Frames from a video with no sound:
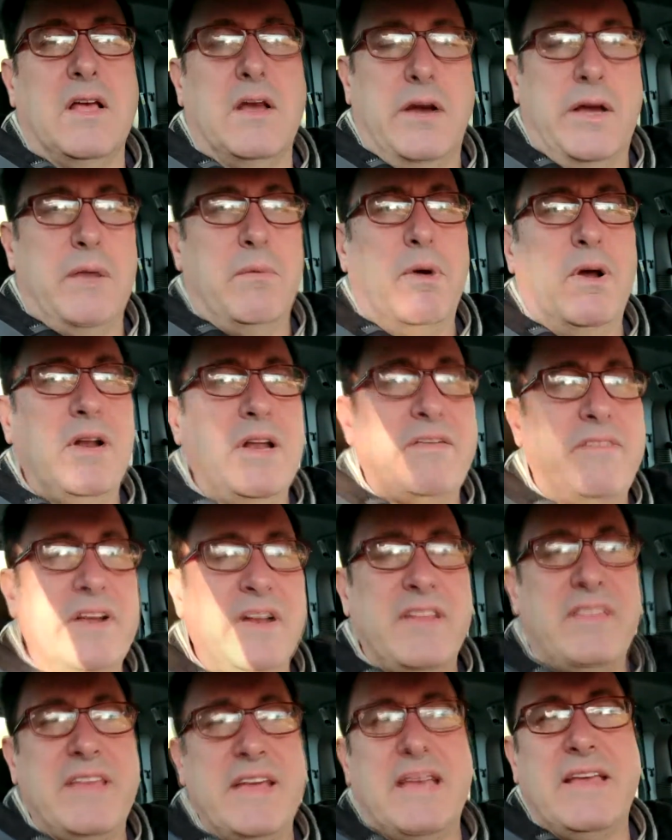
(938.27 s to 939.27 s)
it won't have
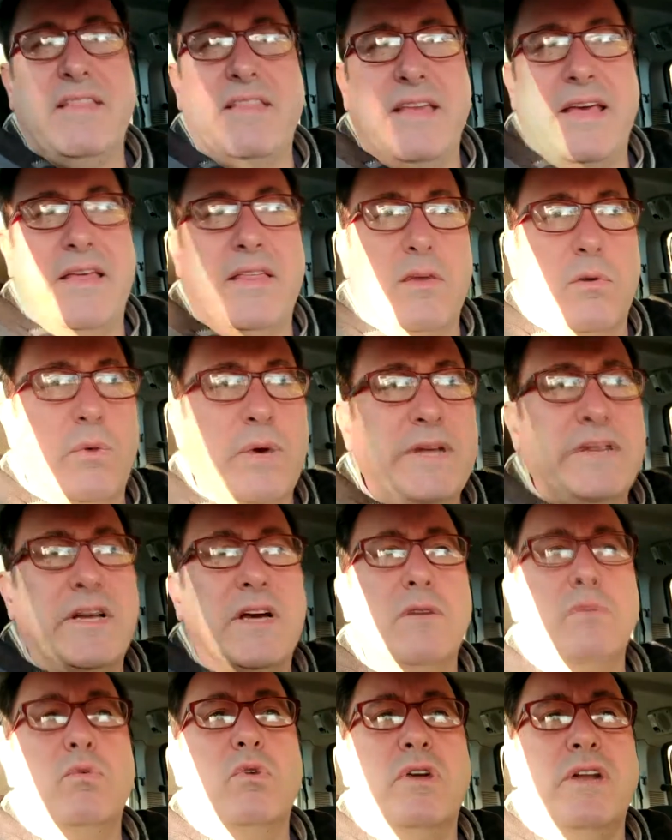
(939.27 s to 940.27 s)
anything in there that we
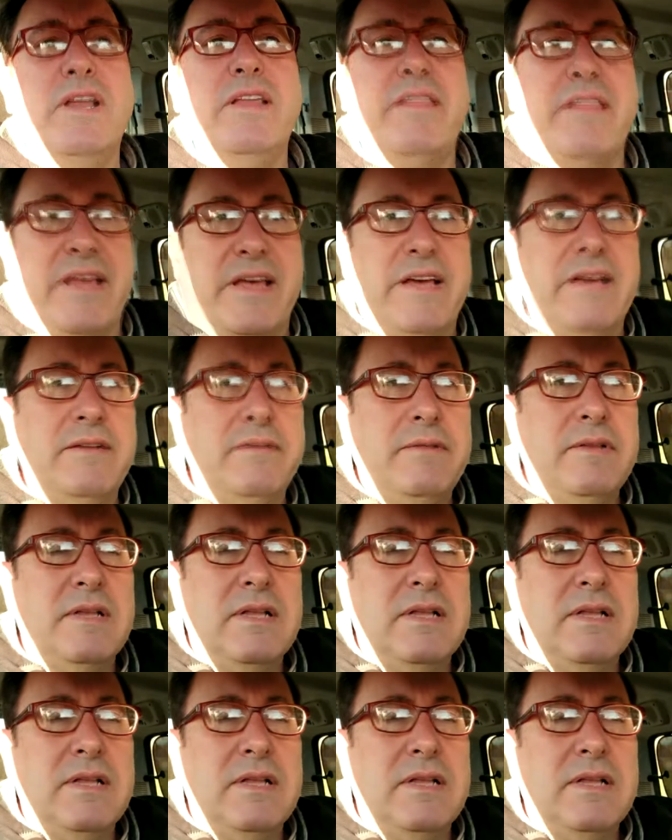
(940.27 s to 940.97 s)
don't want in there